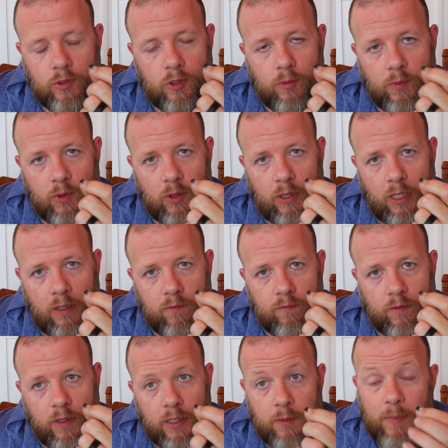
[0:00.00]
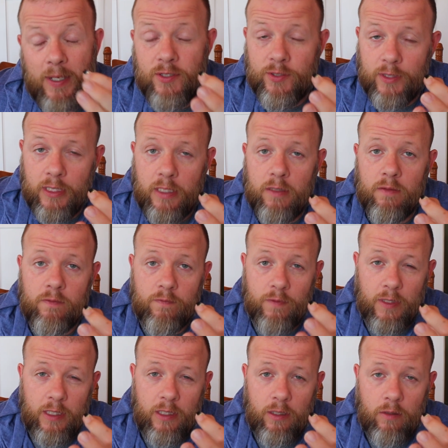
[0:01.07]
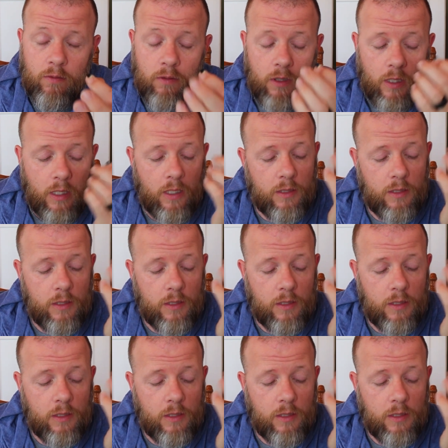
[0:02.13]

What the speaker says: communicate fine. I'm actually getting video.